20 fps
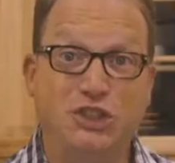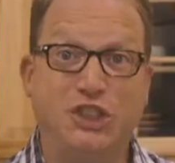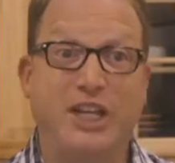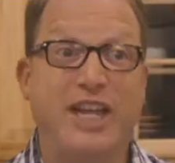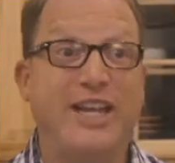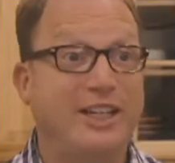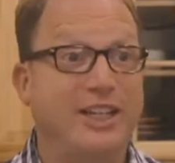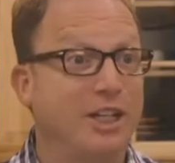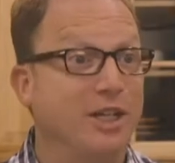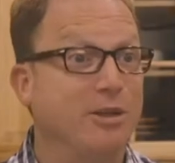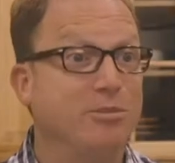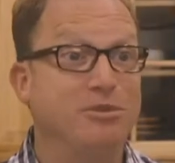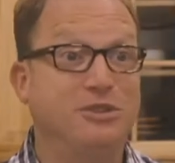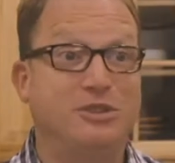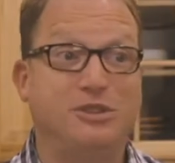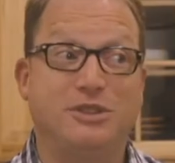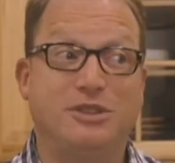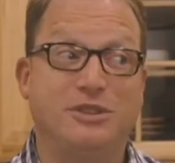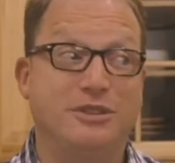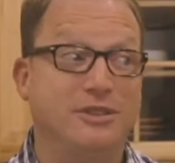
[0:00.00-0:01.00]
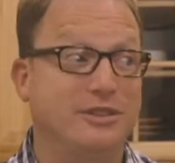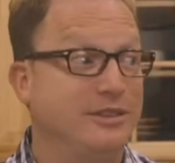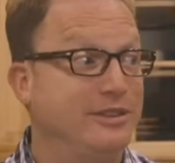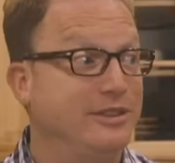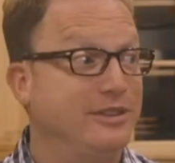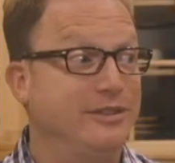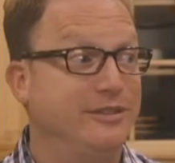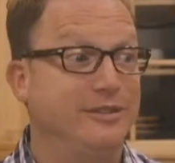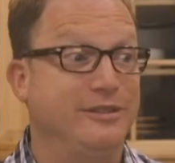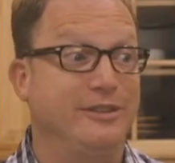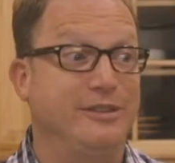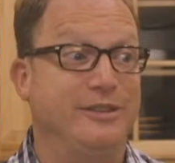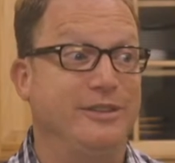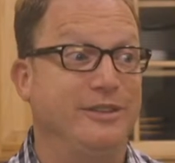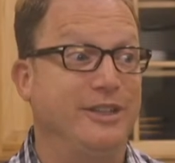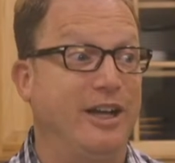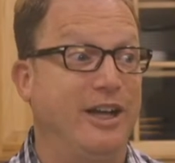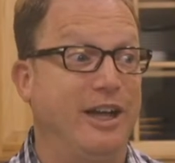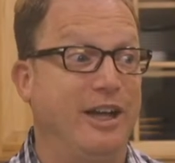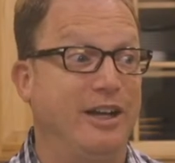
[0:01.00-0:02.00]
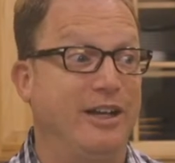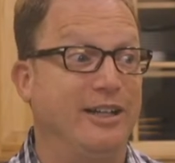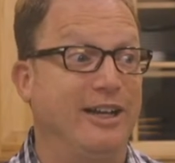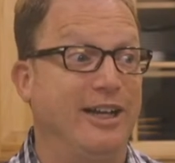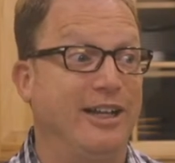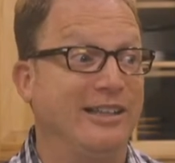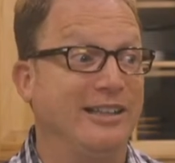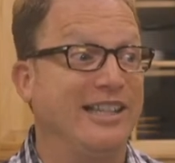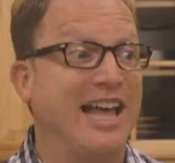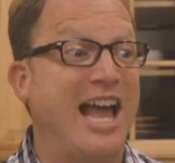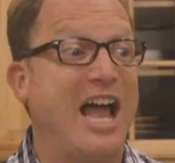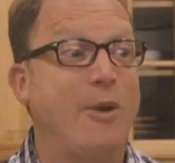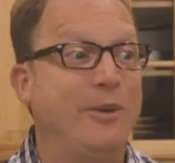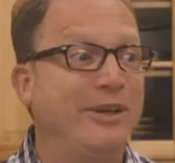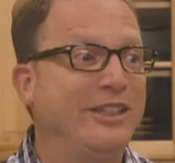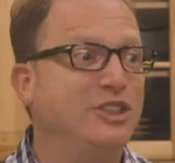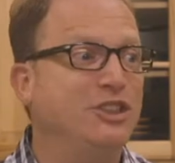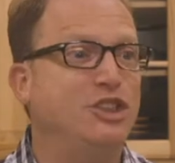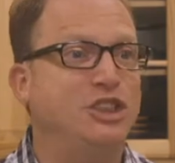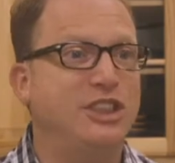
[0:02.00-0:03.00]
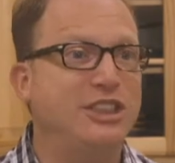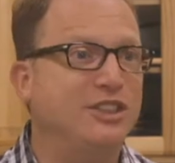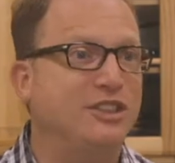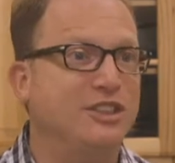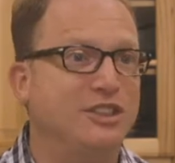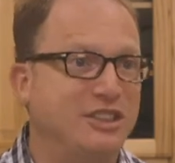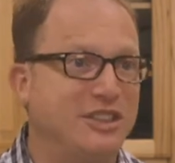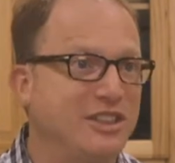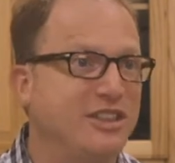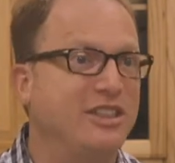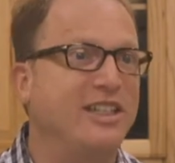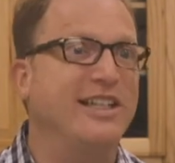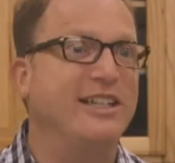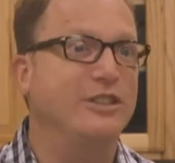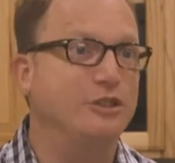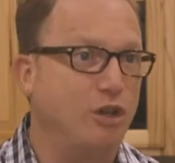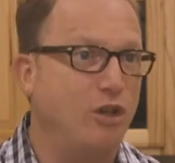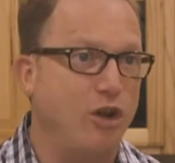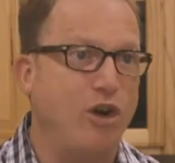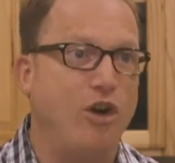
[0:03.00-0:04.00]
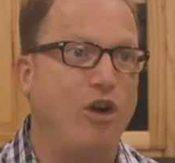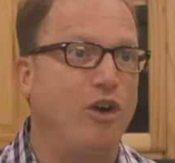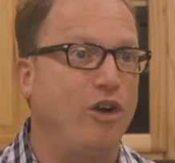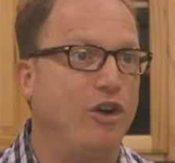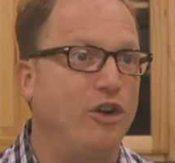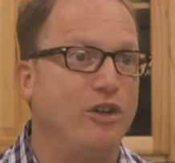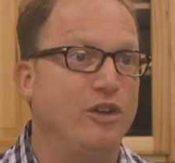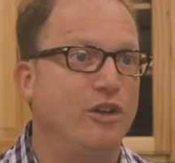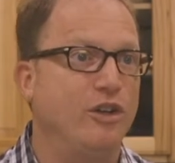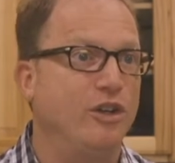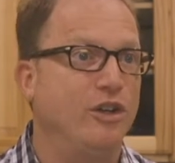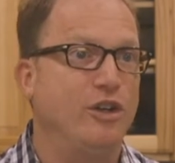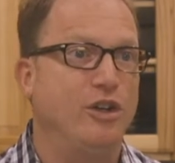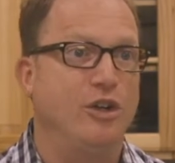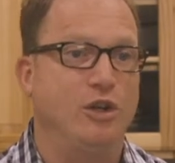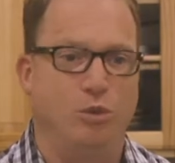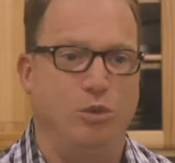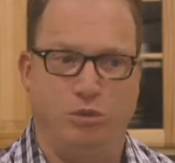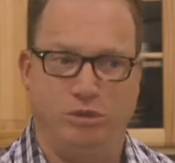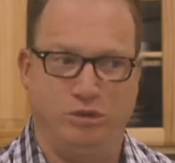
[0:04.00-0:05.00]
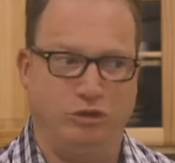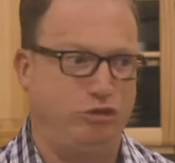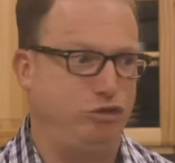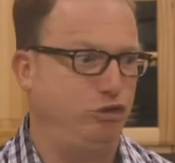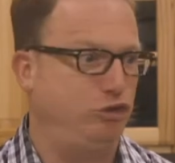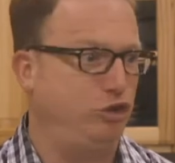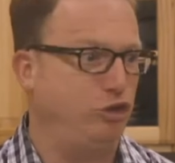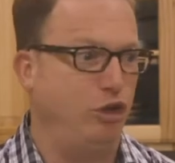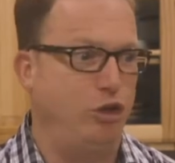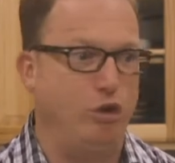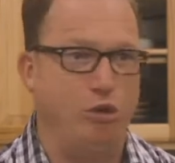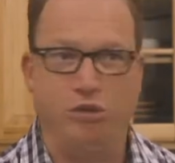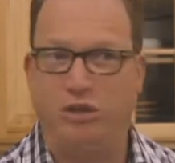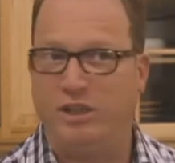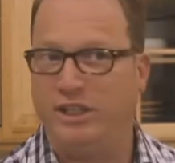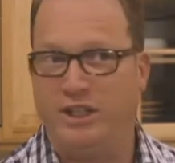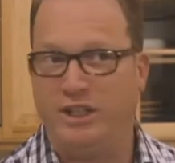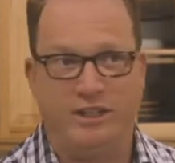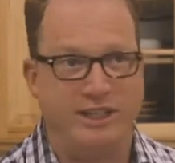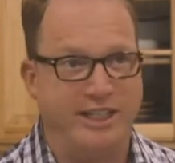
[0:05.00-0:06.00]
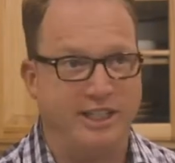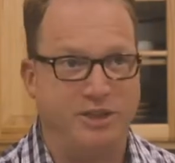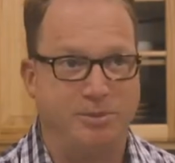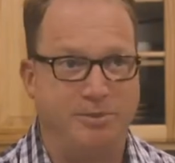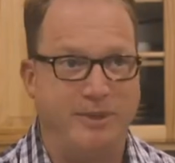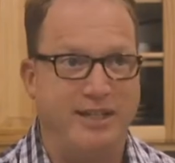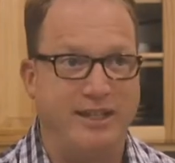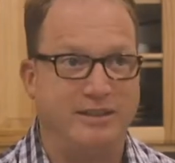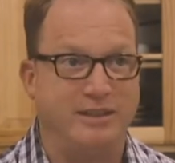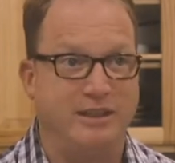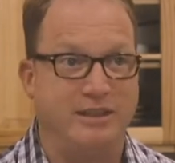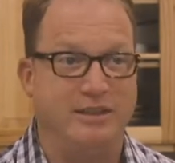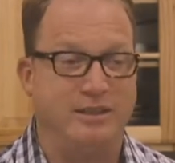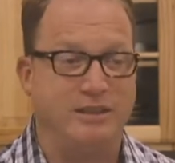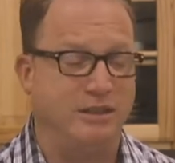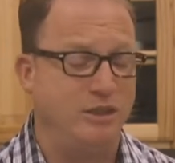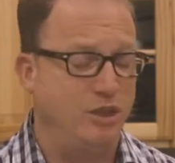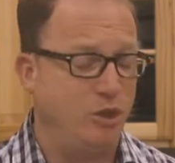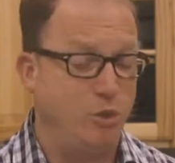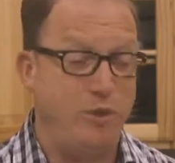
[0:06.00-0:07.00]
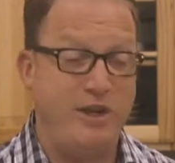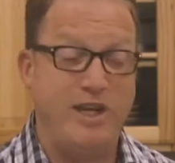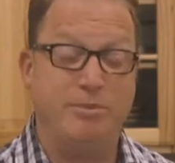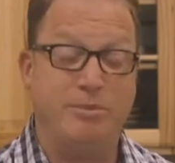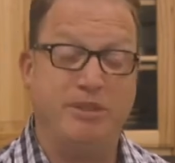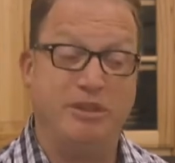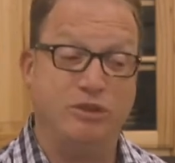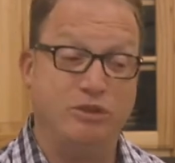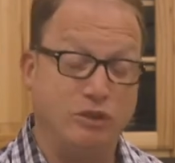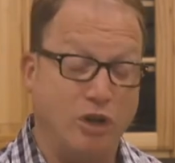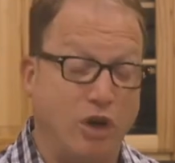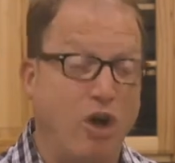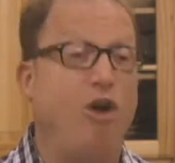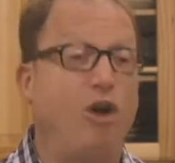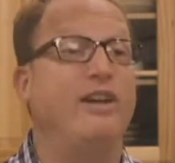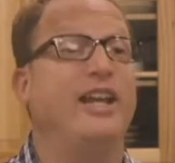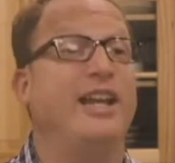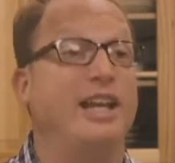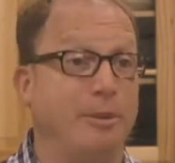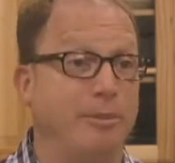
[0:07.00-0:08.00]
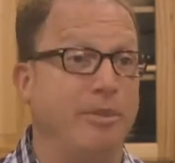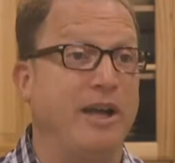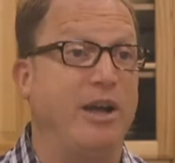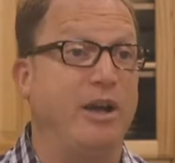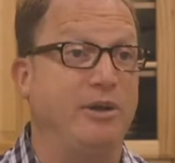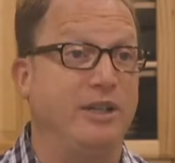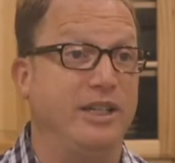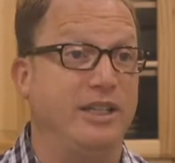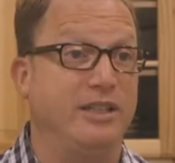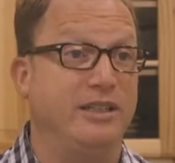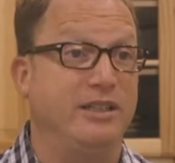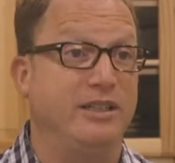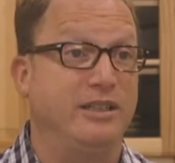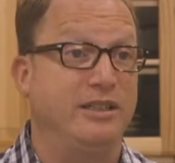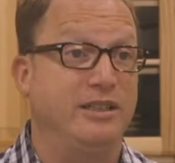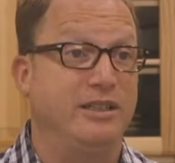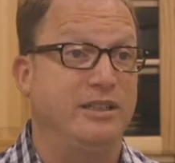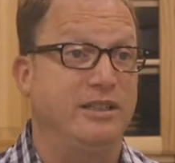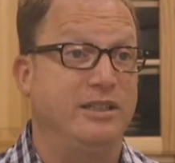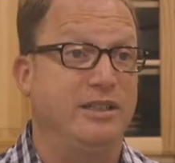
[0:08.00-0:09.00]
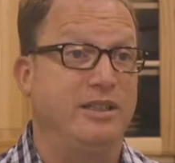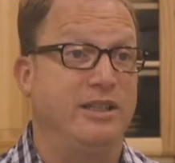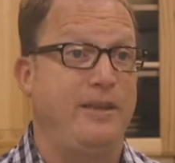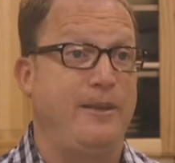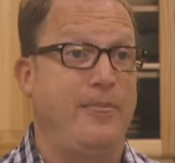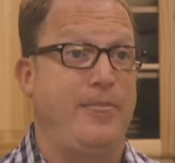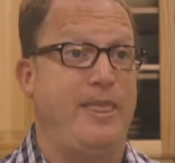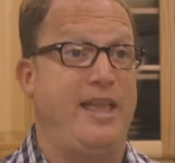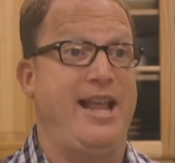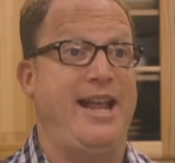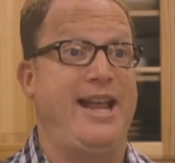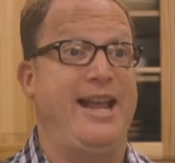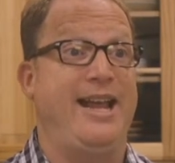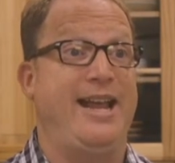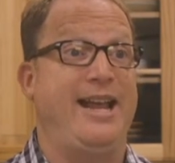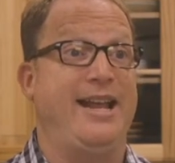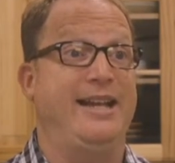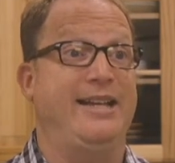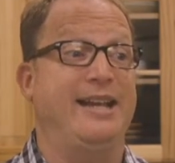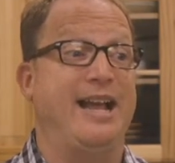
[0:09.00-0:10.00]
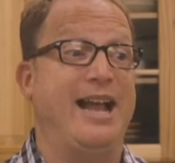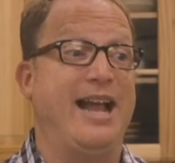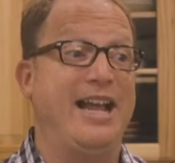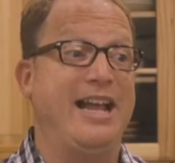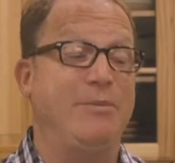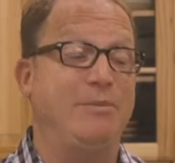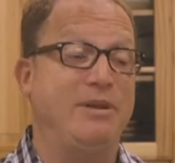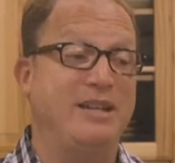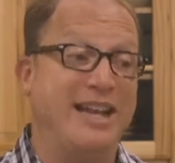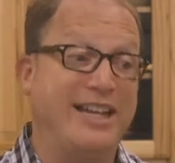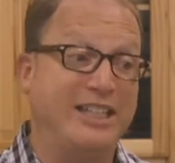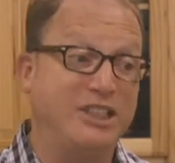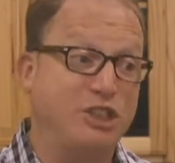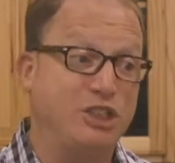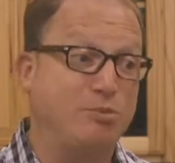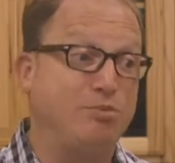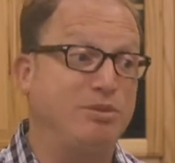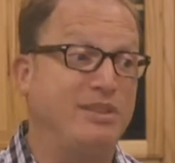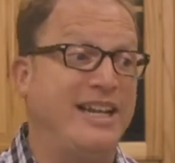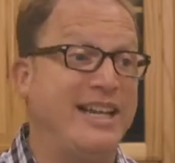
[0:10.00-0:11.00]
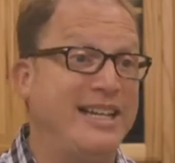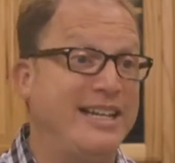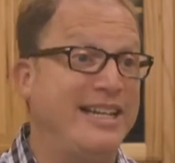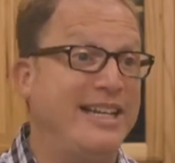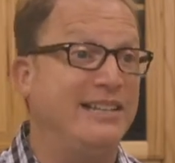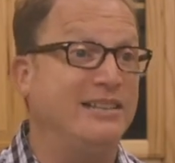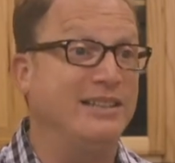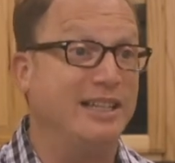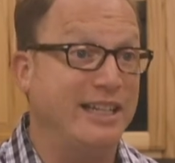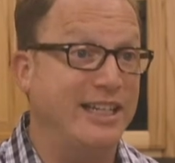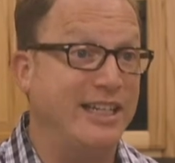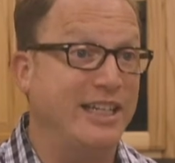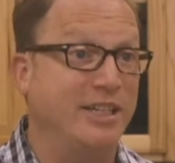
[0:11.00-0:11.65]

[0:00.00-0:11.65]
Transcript: Jacob's allowing Jesus into his heart was totally unexpected. We had been talking about it, and I had been explaining to